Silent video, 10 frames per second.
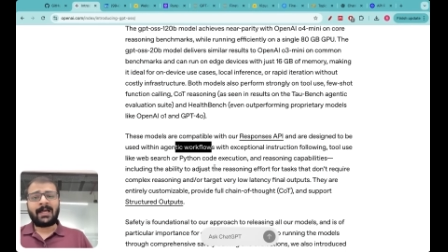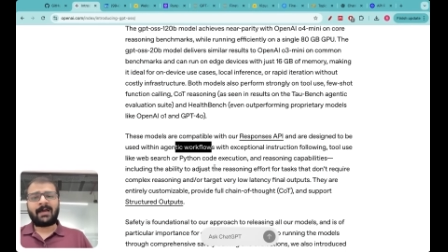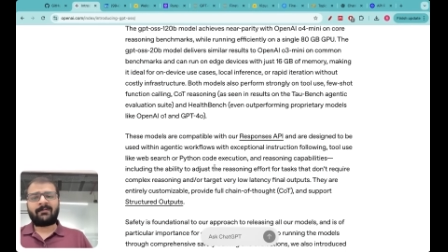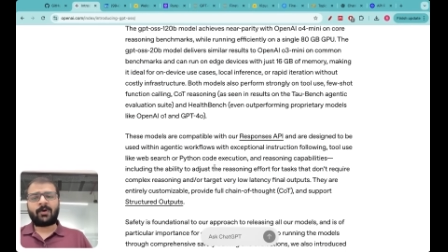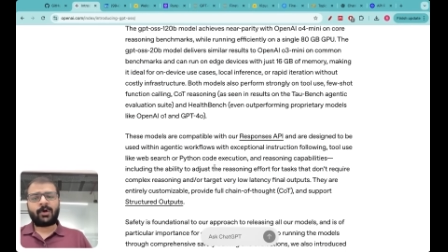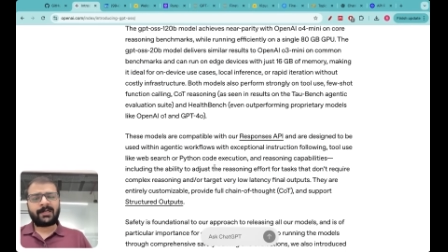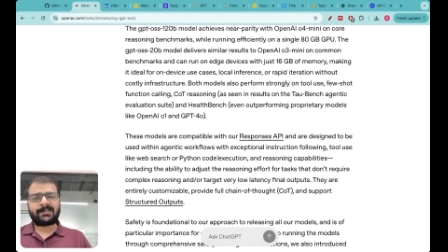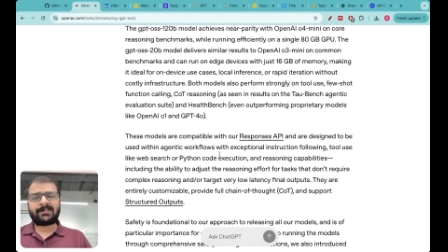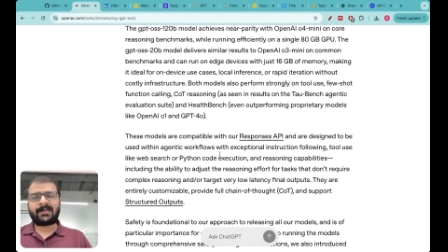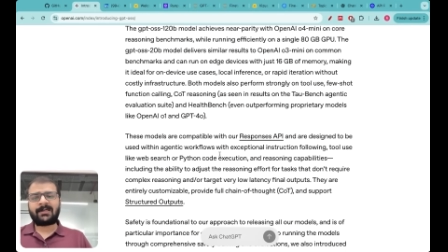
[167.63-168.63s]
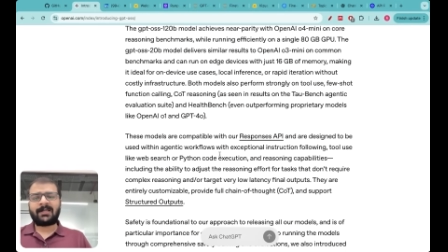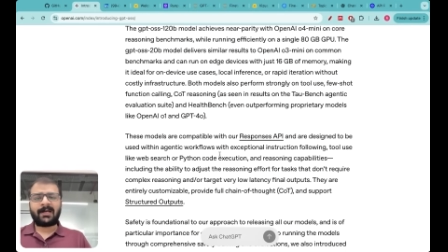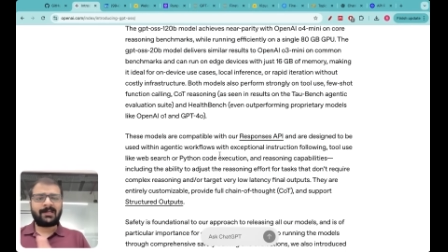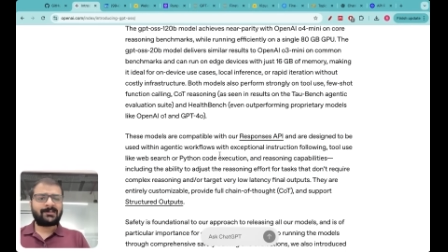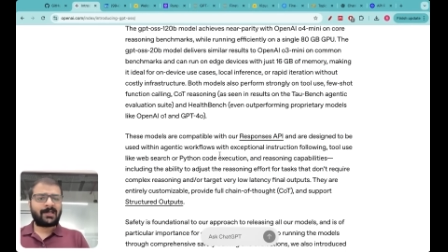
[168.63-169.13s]
i have not tested
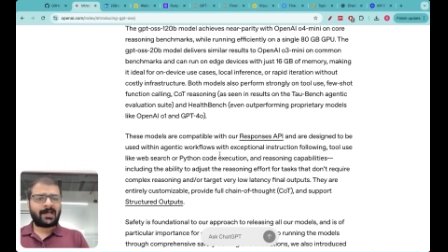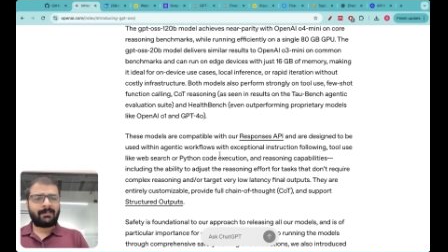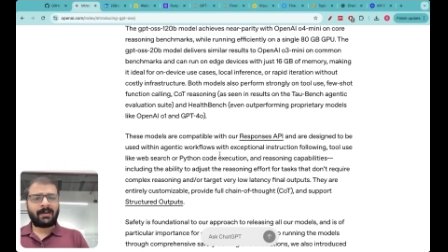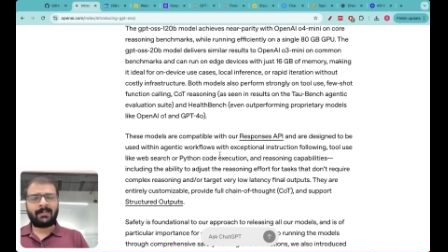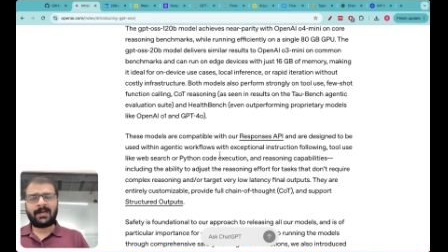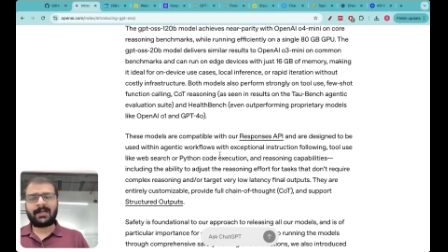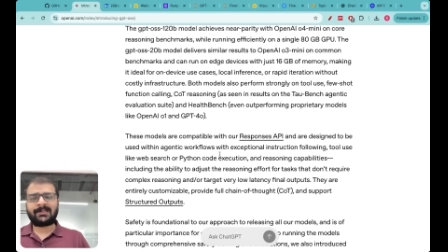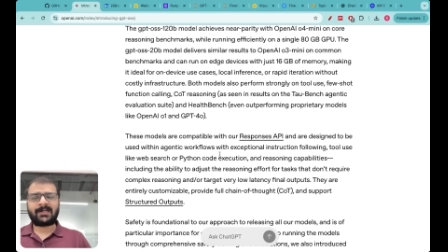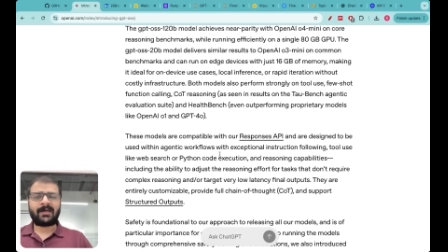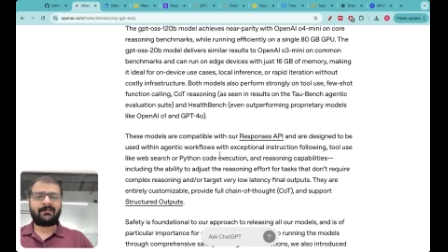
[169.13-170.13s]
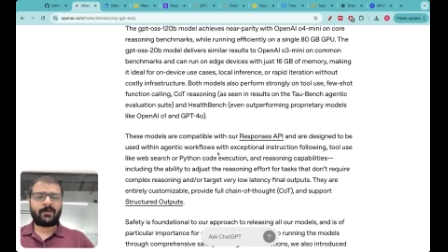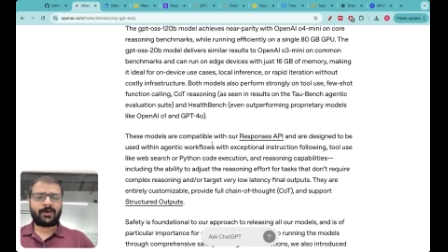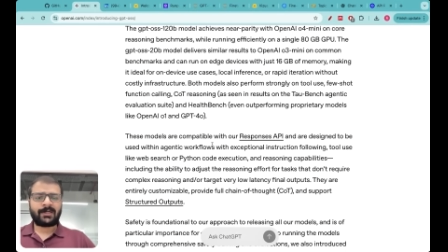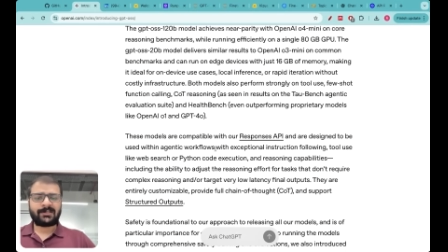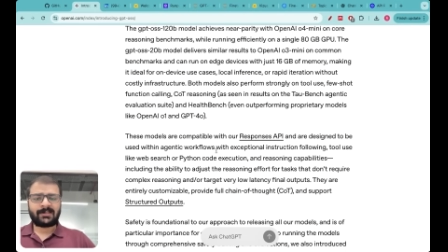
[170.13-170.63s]
their reasoning capabilities and i have
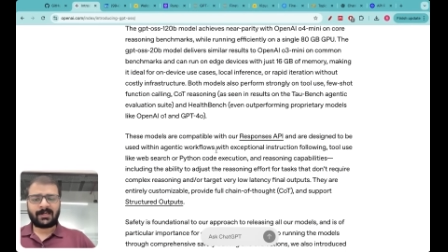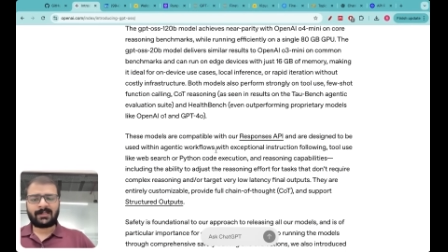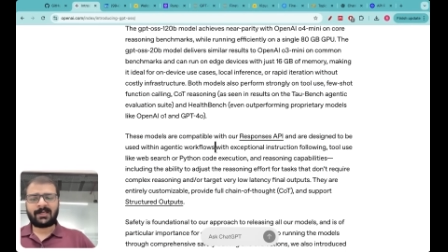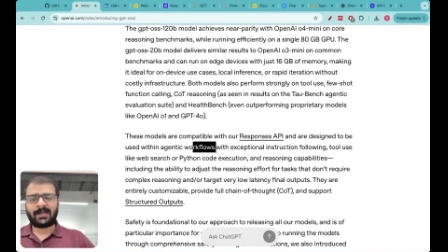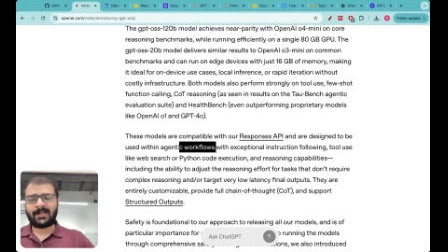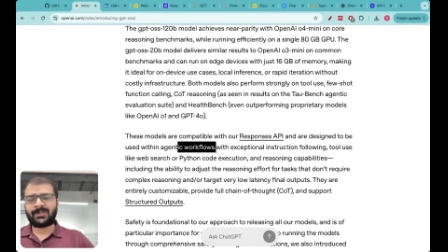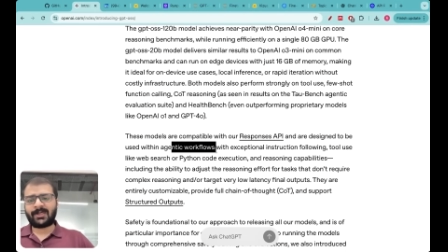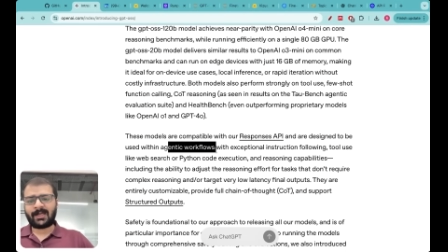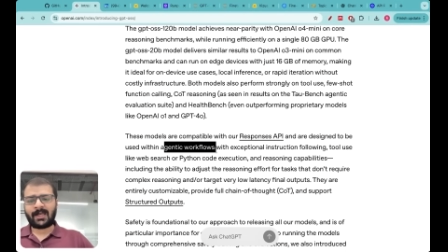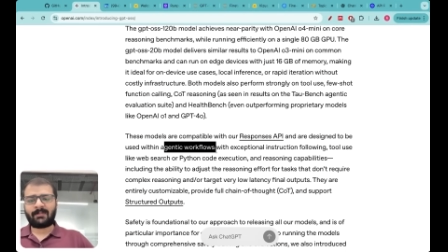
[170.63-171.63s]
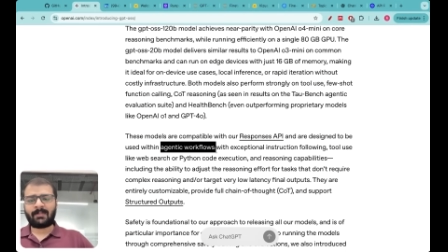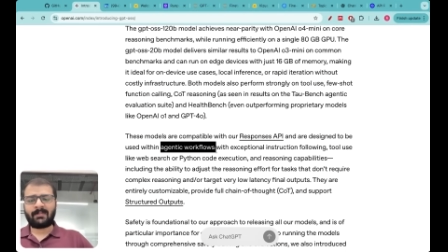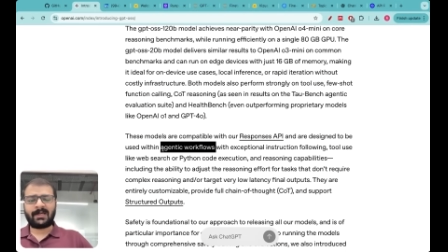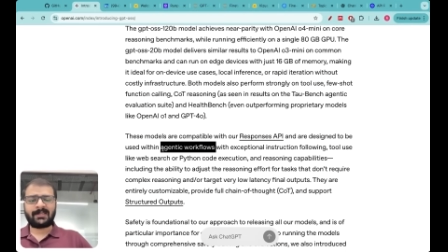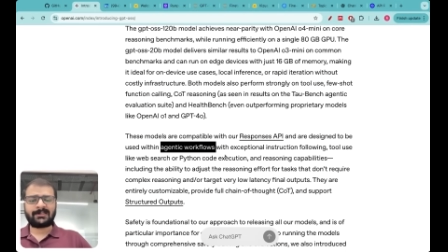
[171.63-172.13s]
not tested their agentic
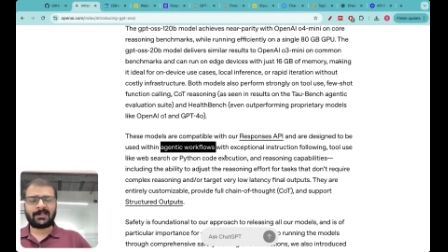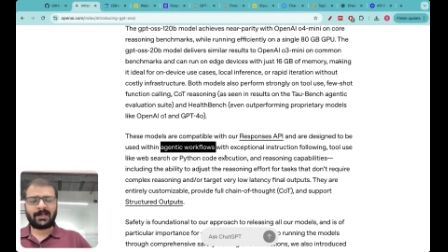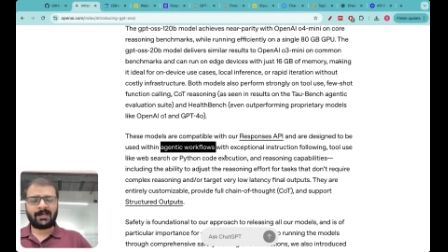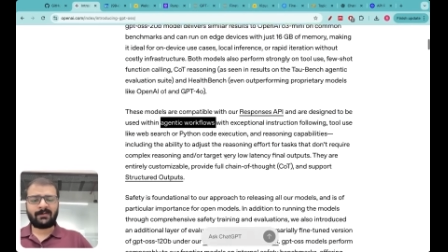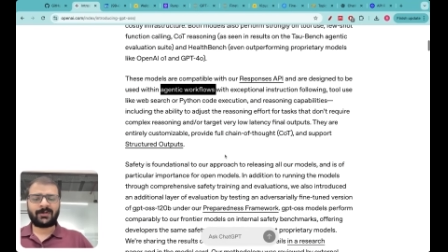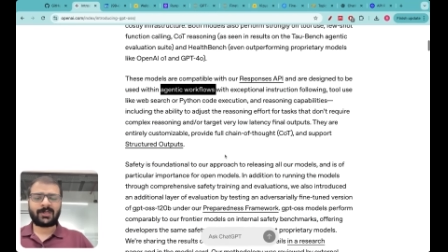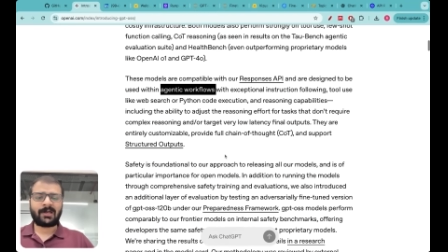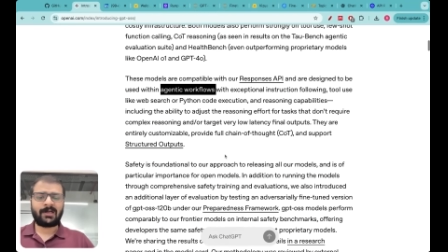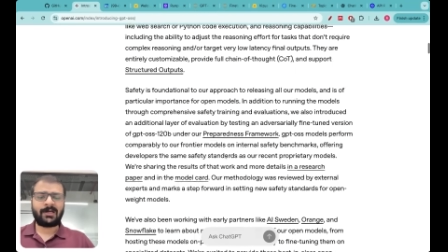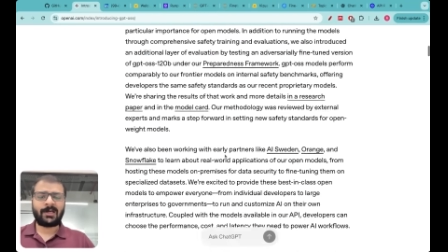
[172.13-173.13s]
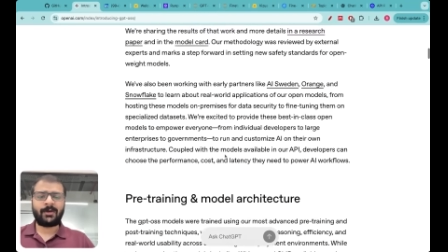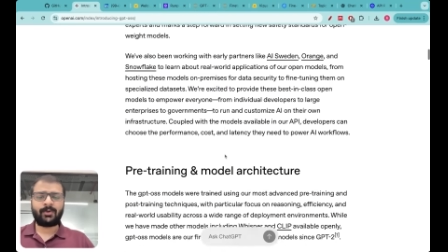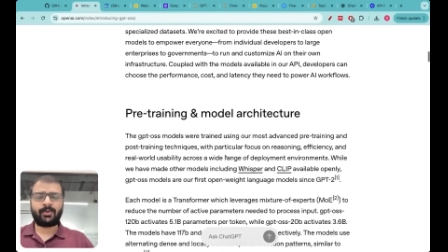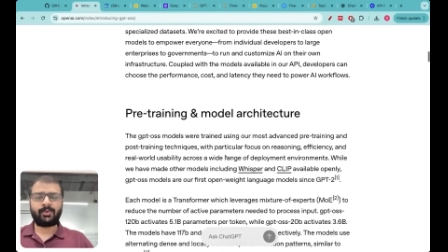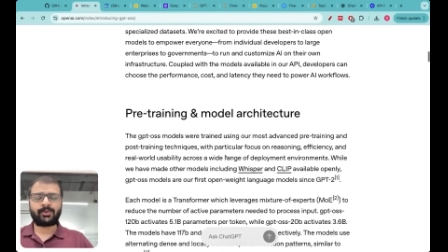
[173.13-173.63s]
capabilities yet which i'll
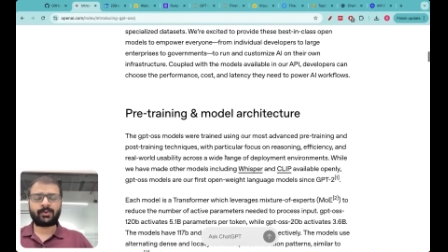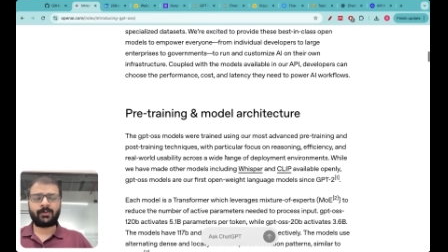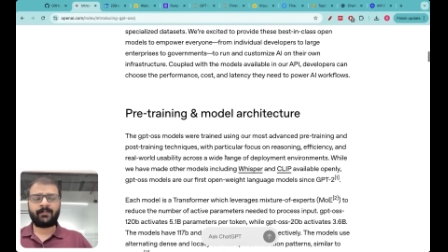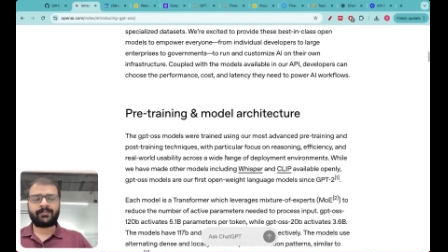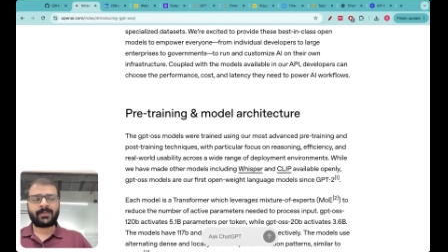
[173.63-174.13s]
continue to do so